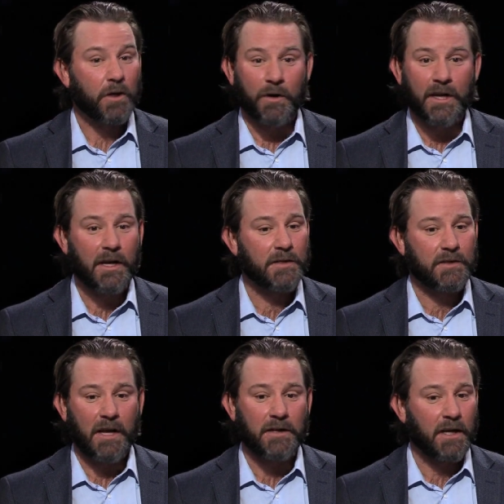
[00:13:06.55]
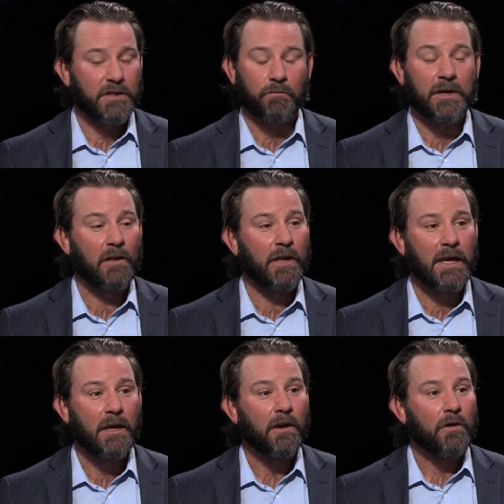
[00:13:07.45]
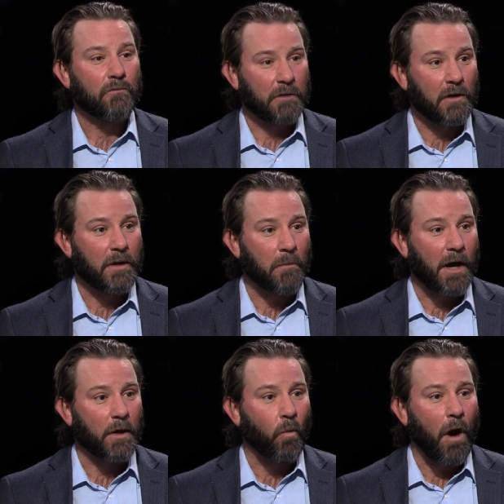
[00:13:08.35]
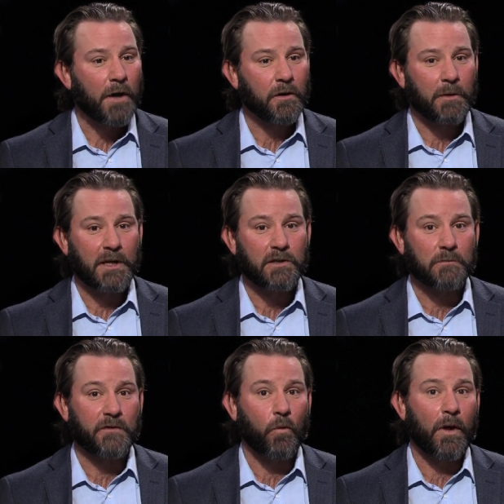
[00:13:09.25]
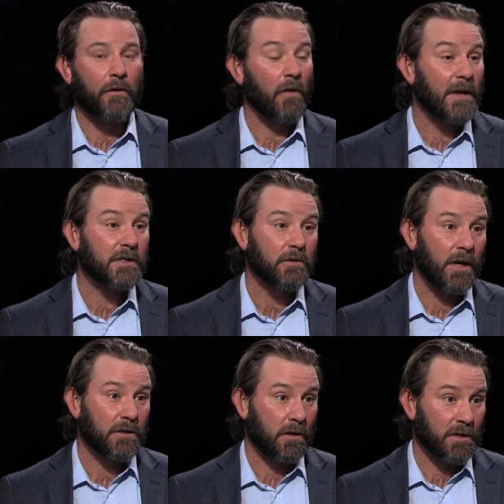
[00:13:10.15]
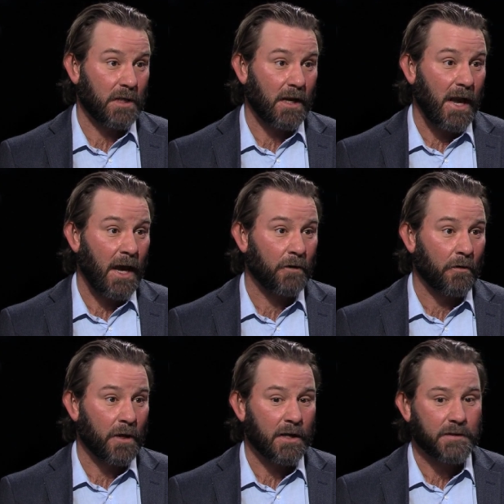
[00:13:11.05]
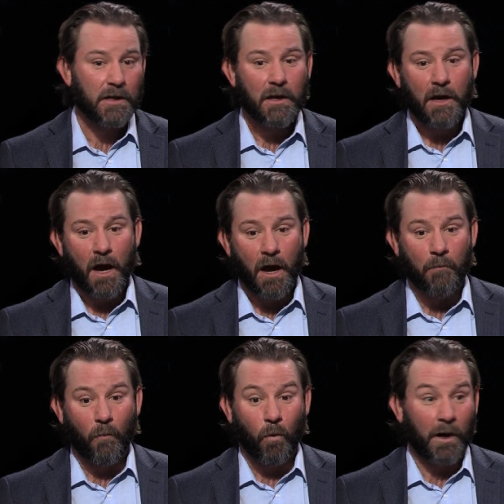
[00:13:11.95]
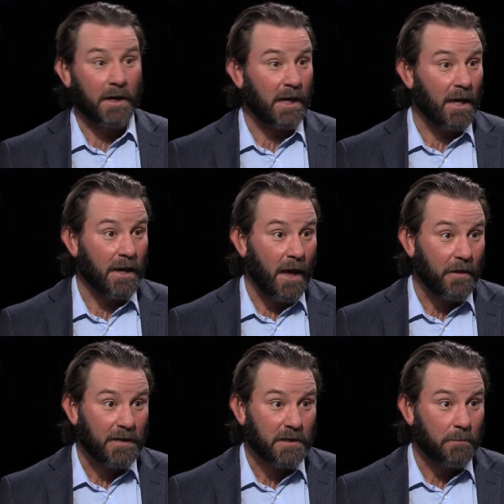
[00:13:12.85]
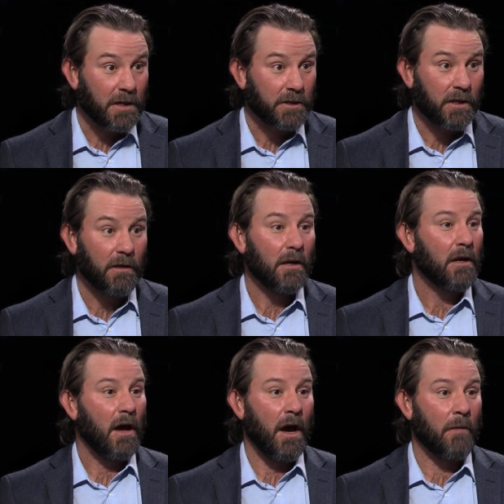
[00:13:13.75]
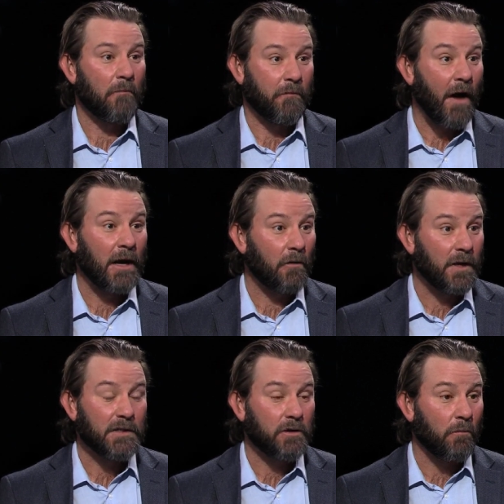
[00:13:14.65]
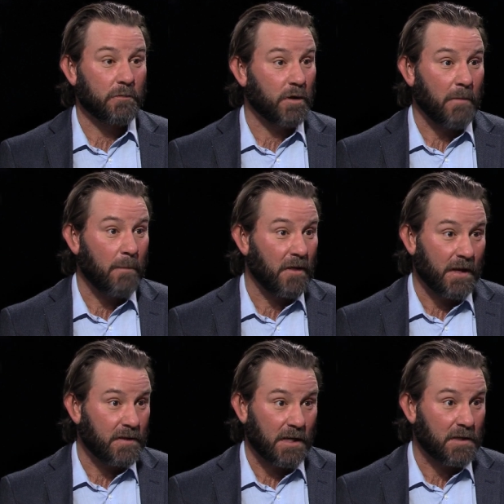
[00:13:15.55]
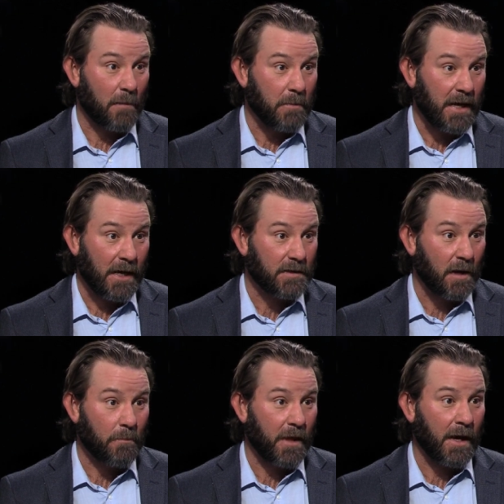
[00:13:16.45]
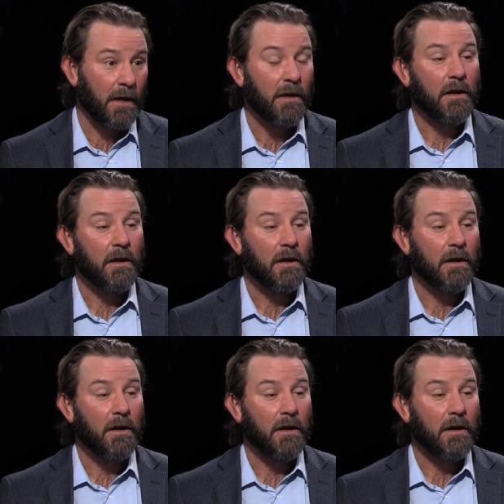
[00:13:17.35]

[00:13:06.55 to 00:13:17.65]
So it's really, really muddy water, but in terms of the way the legislature is going to handle this, we're going to get an ethics commission finally, so maybe this ends up being something